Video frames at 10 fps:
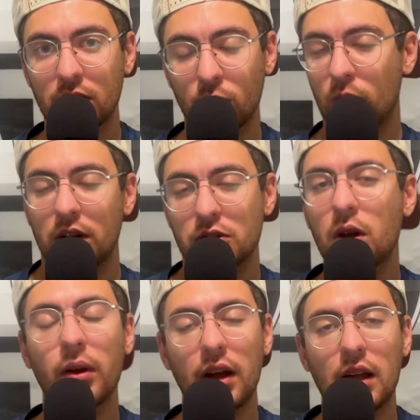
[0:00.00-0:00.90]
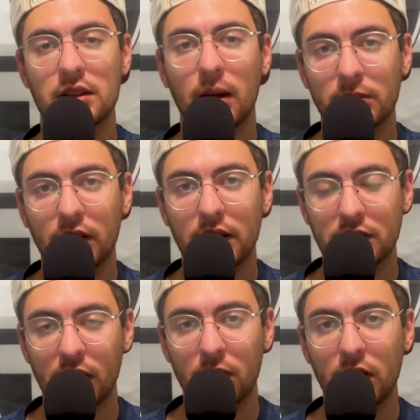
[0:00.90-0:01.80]
What is going on, Tom
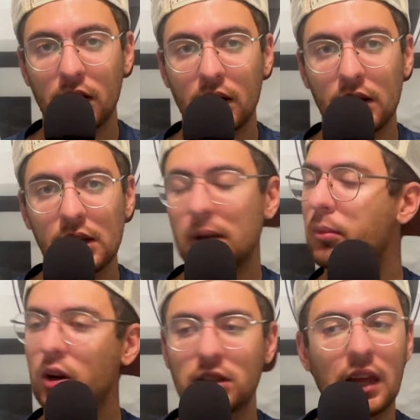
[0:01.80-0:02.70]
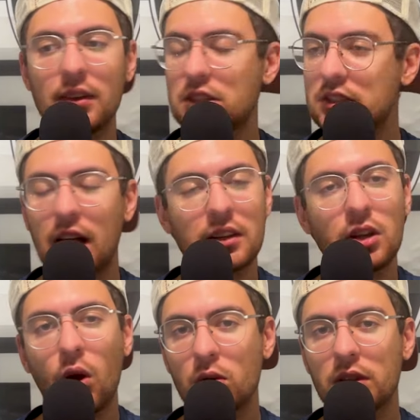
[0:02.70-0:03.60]
Telesco? Mark Davis is not
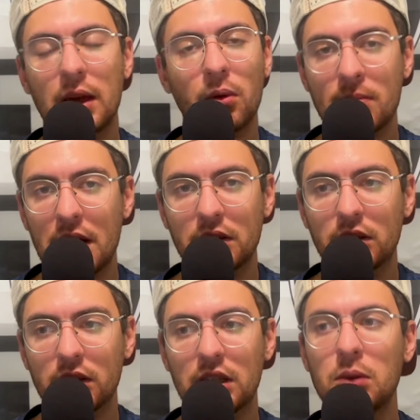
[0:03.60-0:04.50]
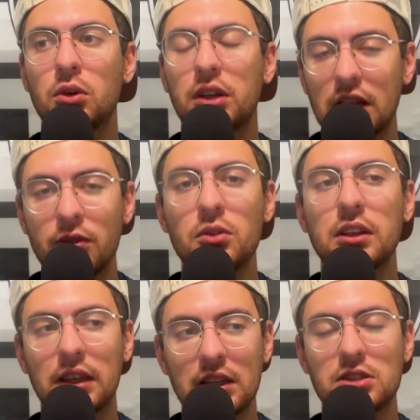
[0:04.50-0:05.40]
an owner that will meddle. He will give you
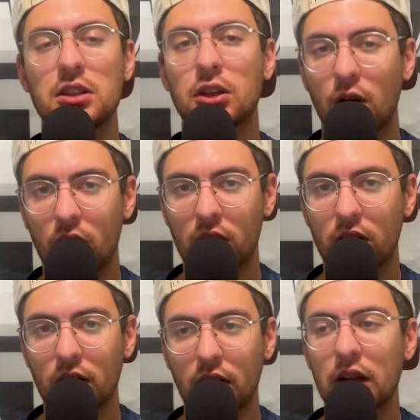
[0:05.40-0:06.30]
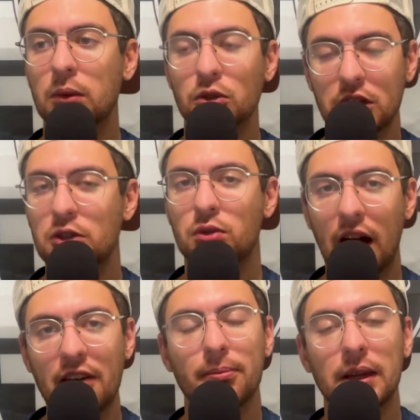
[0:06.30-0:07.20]
the keys to the car, and he will say,
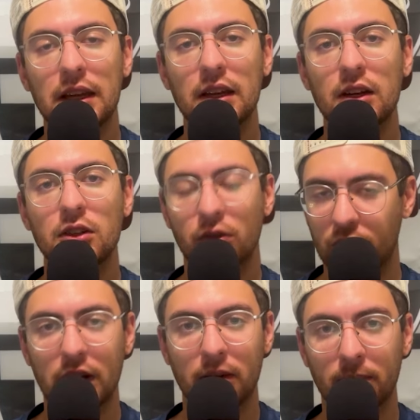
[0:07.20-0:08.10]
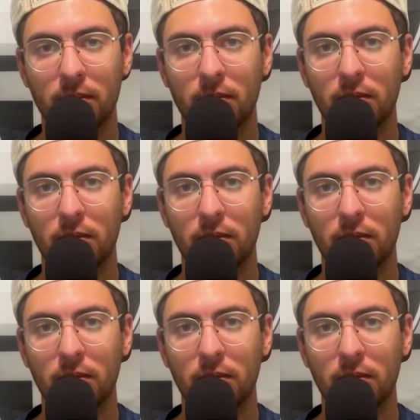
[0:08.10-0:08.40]
drive me to freedom.